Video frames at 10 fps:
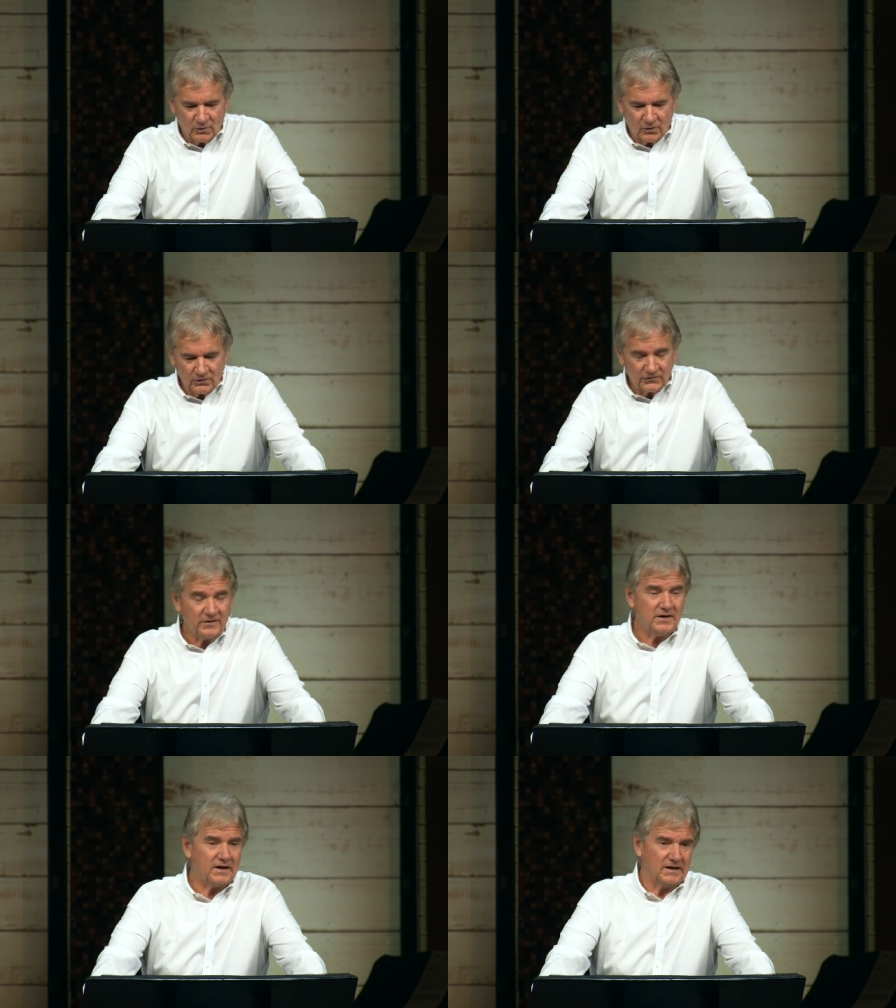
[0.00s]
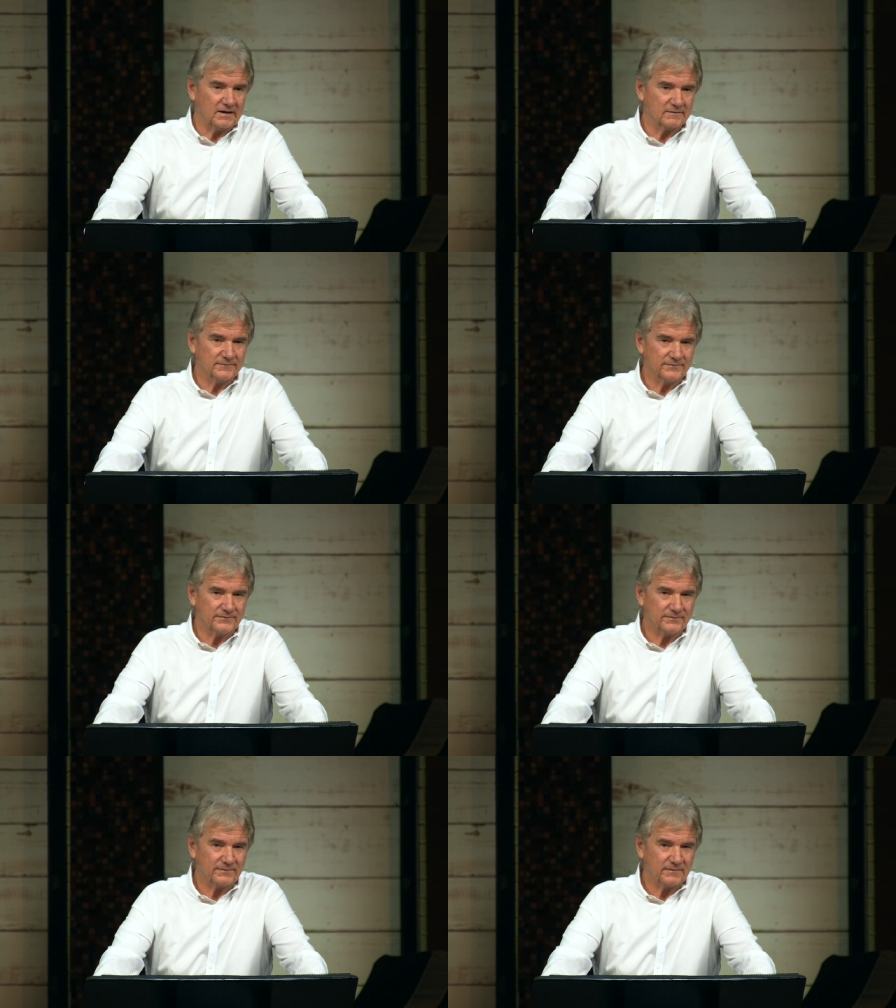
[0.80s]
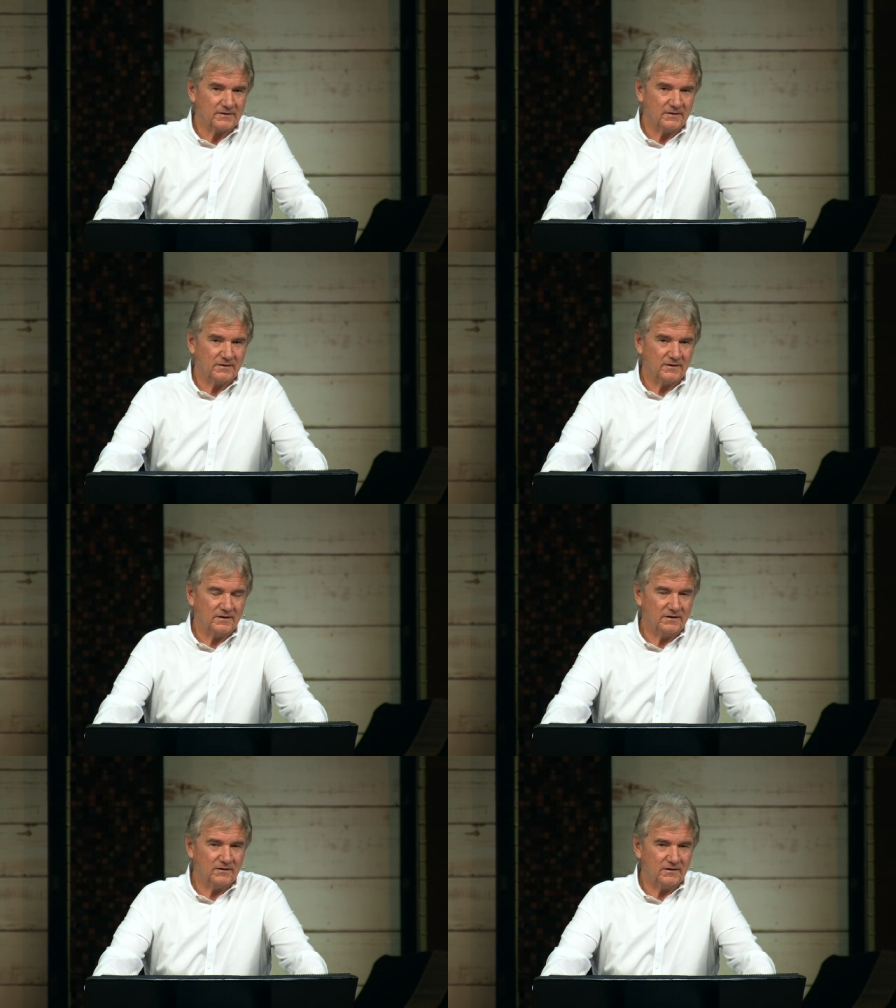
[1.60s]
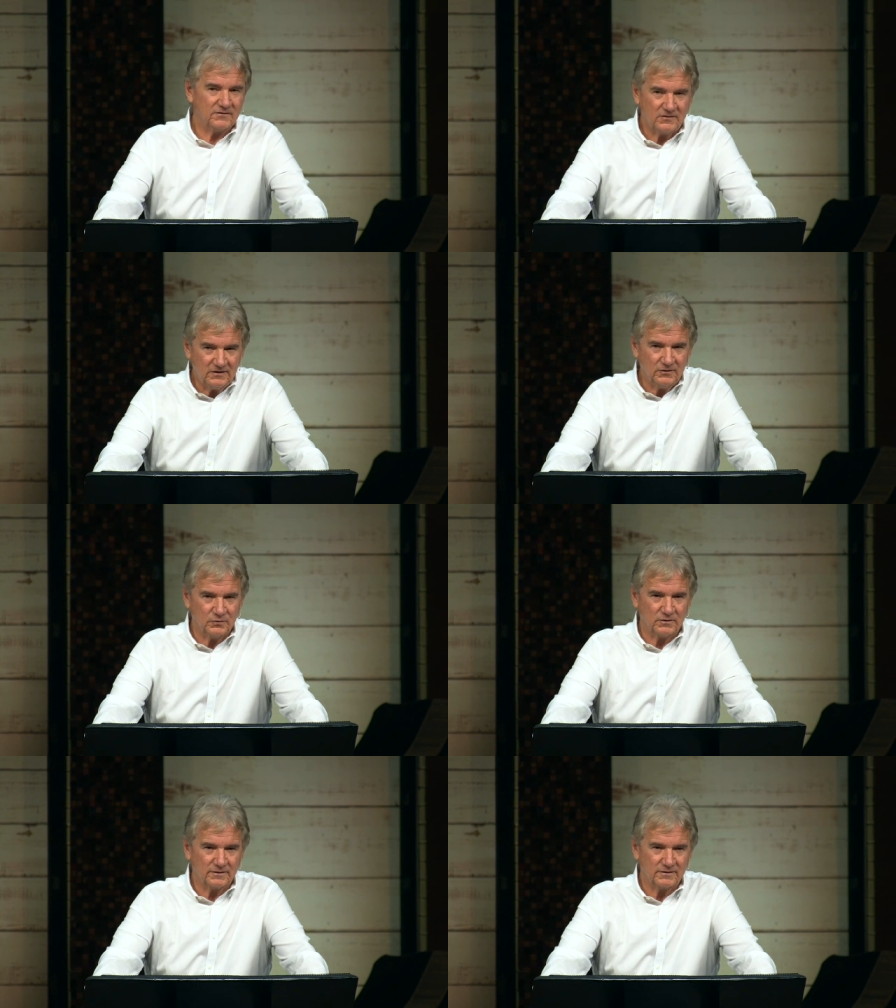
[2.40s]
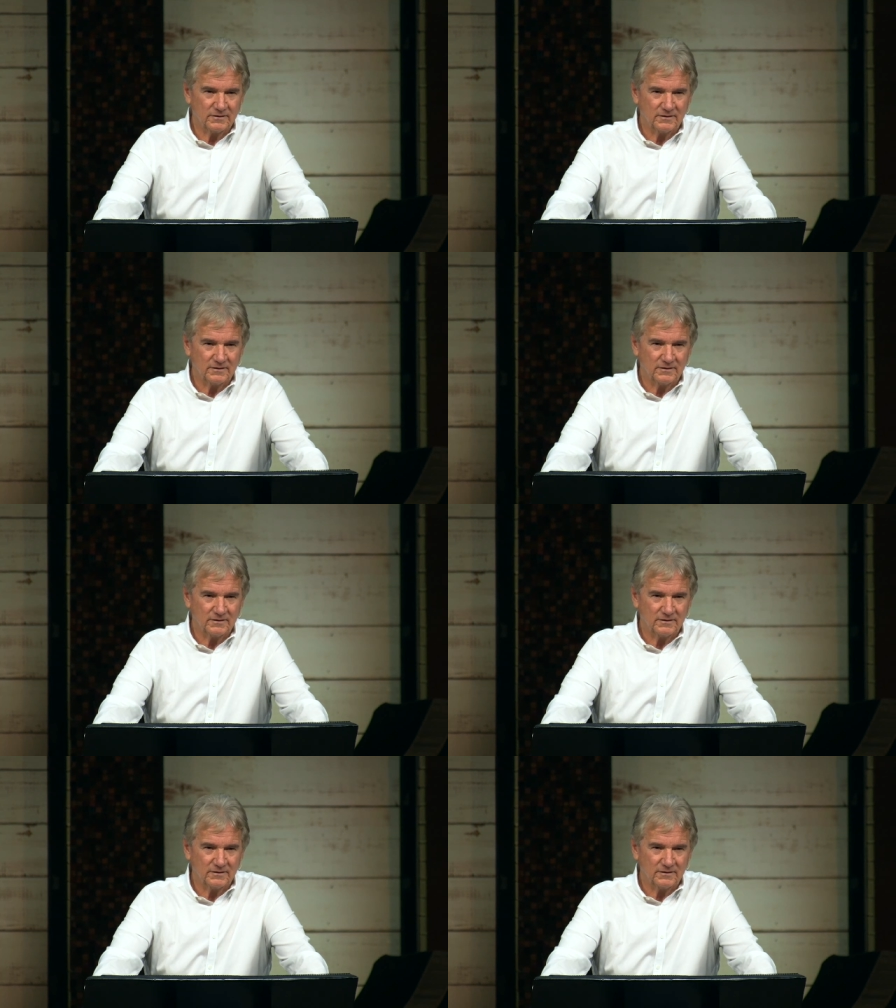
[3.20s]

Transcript: Or is he king? Is, is he Lord?